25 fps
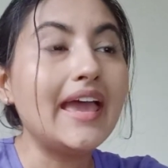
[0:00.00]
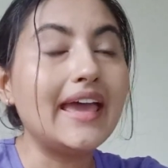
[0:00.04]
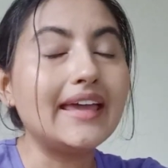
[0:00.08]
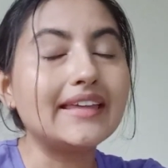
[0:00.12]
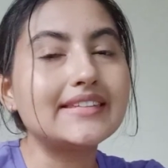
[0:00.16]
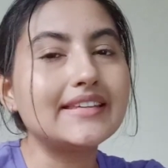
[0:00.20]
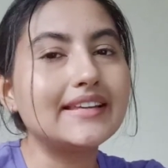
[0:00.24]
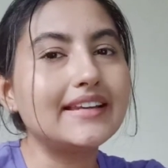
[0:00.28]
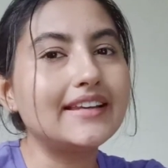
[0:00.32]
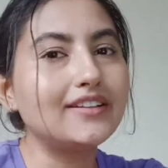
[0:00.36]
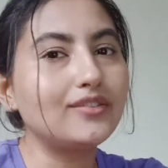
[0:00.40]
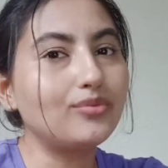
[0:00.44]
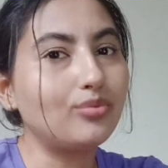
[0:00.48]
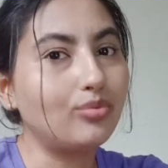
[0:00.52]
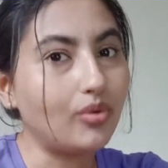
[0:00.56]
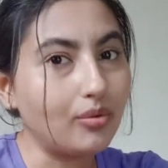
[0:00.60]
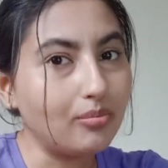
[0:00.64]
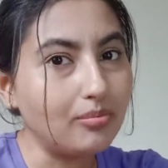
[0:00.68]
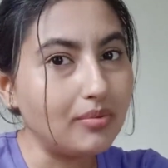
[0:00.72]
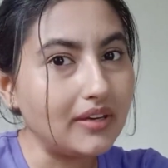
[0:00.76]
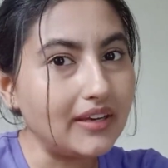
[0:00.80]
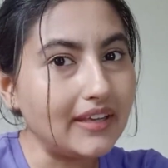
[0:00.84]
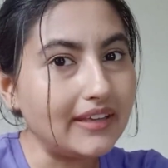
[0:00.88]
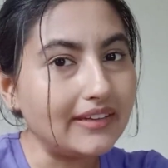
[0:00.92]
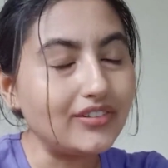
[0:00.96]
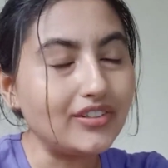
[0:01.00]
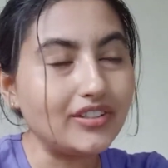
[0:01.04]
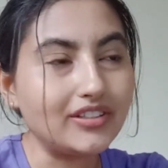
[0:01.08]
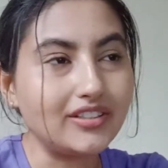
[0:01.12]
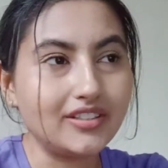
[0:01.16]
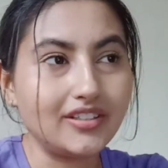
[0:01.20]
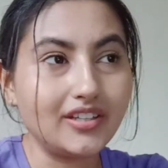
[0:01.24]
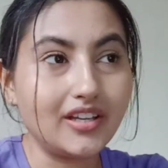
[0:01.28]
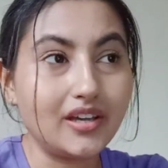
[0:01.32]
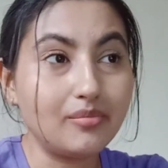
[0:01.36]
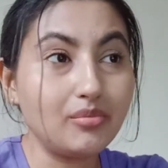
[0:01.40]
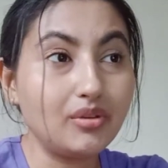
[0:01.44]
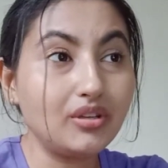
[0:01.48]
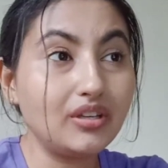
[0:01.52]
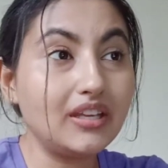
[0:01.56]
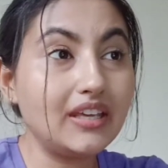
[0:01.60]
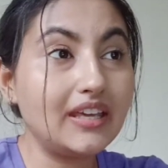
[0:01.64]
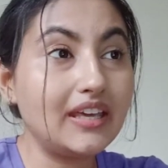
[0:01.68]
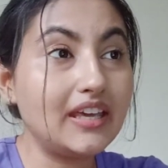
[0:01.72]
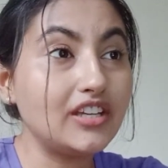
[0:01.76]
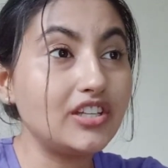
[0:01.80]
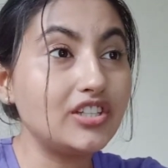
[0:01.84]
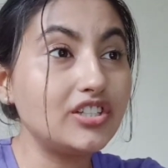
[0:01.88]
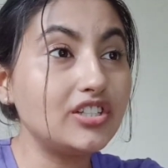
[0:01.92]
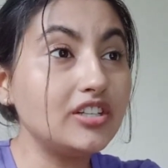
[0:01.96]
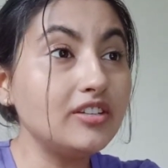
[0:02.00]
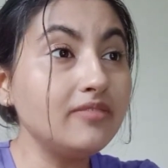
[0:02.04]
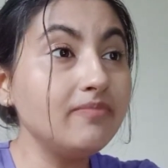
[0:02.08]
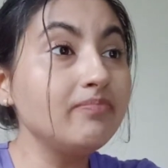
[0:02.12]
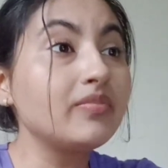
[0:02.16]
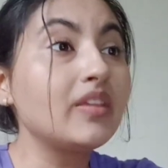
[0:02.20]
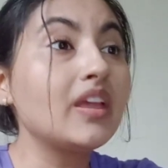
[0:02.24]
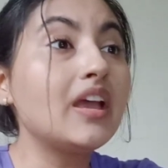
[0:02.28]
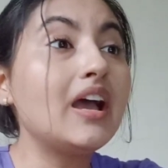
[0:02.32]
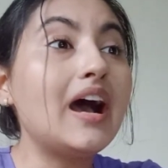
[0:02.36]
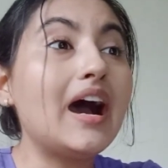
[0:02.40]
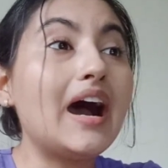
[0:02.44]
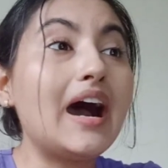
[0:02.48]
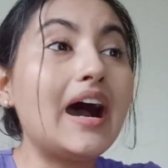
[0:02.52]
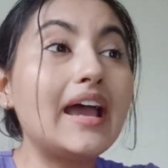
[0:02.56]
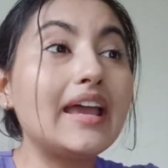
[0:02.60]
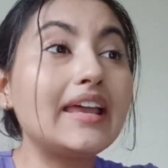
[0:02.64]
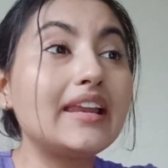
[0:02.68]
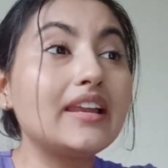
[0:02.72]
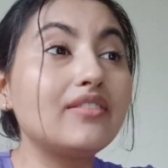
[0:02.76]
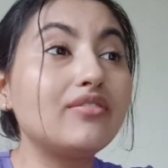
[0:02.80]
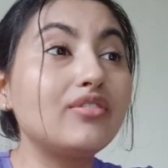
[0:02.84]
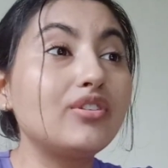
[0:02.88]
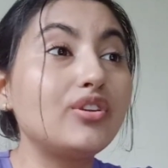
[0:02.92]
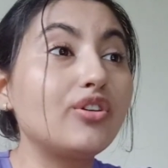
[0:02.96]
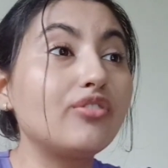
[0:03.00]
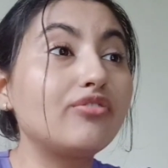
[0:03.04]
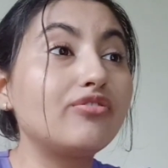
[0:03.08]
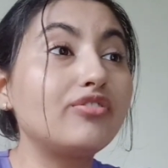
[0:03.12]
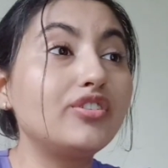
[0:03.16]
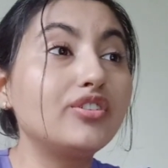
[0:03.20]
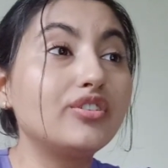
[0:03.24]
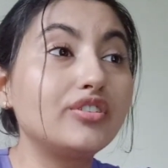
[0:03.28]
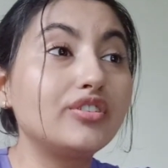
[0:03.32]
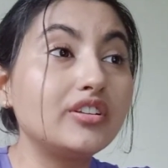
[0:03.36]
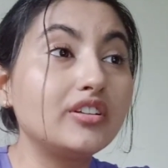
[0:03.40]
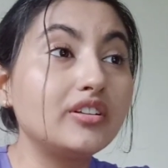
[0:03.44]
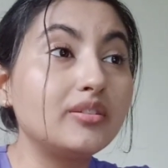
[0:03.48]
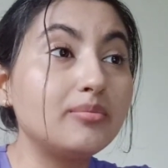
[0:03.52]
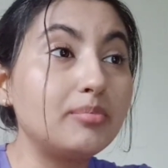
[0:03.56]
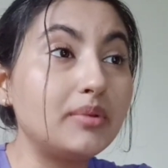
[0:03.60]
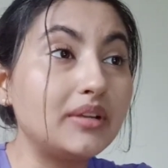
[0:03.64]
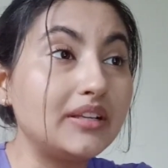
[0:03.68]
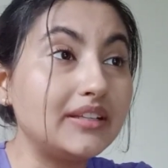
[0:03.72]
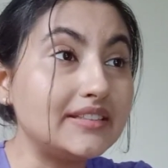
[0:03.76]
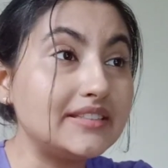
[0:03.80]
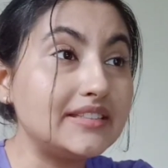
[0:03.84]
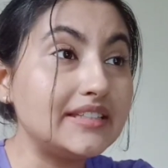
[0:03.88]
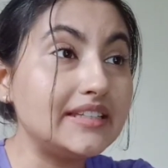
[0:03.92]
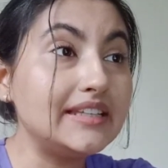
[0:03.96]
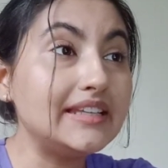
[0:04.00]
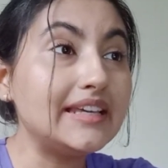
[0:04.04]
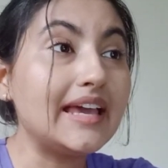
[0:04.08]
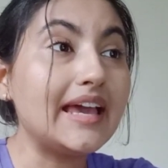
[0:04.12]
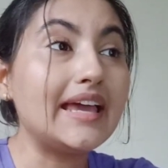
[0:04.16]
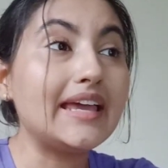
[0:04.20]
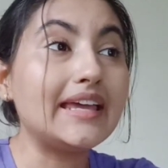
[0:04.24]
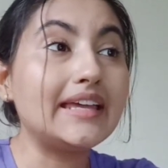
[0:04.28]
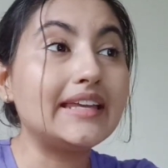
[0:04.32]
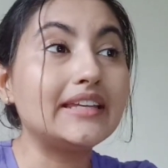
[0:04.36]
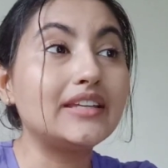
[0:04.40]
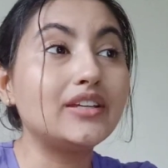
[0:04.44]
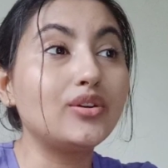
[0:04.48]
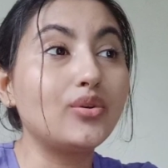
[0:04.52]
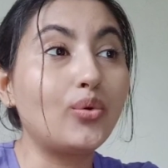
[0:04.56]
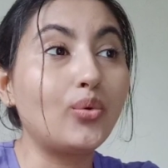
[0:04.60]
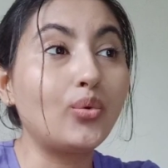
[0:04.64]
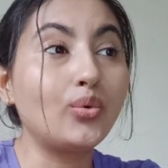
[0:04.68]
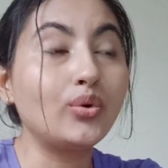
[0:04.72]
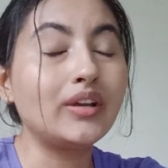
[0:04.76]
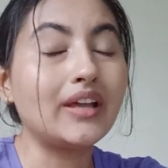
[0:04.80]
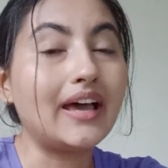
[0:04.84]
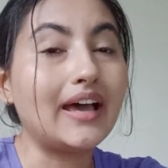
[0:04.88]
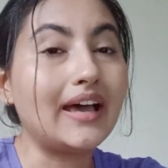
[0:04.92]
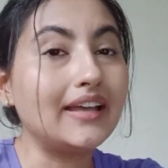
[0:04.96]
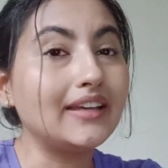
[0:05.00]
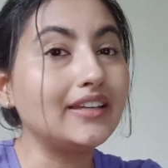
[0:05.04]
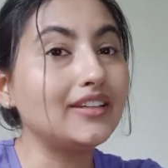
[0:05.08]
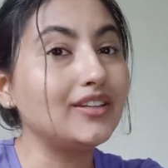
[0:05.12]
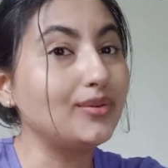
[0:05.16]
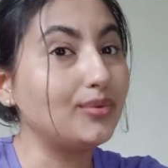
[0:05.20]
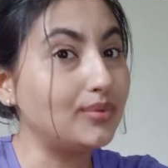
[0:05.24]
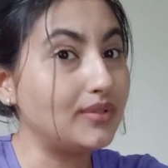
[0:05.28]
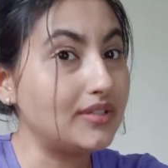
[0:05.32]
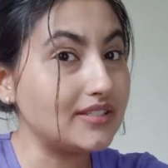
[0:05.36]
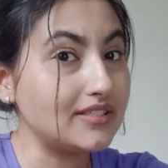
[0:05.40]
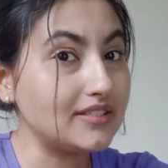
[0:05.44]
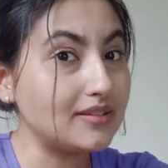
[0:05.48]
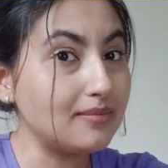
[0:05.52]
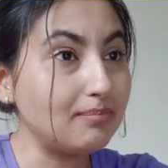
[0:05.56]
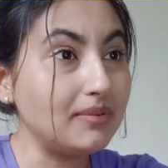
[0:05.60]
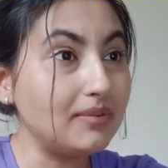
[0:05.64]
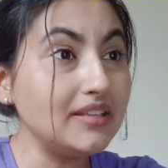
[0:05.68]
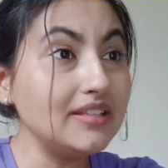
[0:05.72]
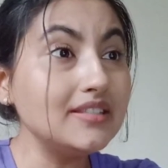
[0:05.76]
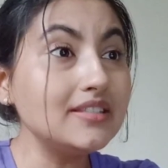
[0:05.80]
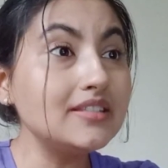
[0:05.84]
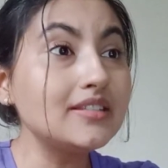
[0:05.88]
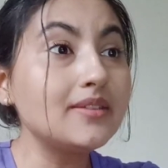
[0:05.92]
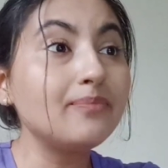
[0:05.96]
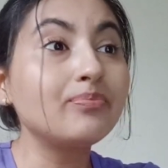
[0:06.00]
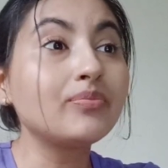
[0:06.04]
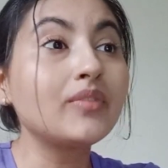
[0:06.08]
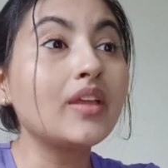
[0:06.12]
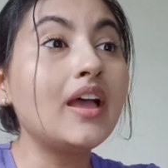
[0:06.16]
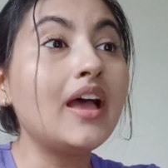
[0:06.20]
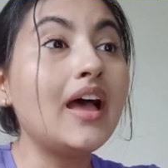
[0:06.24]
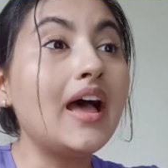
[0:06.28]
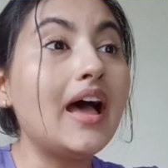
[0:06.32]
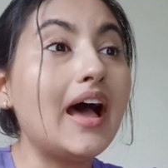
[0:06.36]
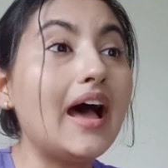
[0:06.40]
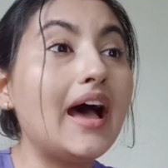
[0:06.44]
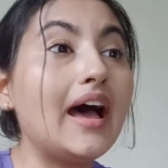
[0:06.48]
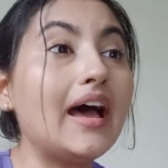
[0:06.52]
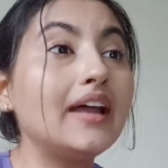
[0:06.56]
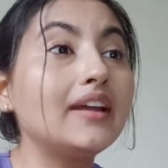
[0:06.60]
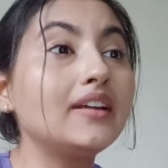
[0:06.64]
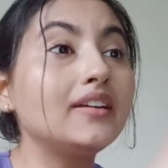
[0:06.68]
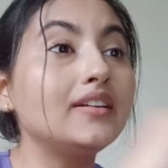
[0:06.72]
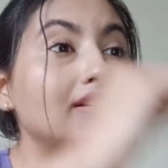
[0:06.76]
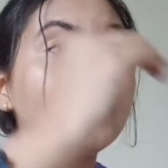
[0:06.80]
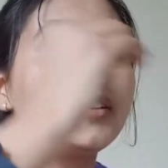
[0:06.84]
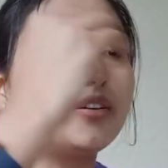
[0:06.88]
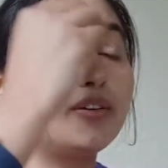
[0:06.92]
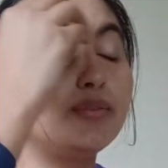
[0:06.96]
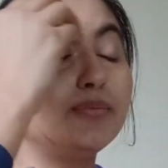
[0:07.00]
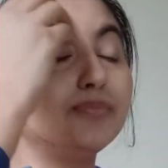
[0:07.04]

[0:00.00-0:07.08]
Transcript: Excellent verbal and written communication, high level of learnability in known and new disciplines, and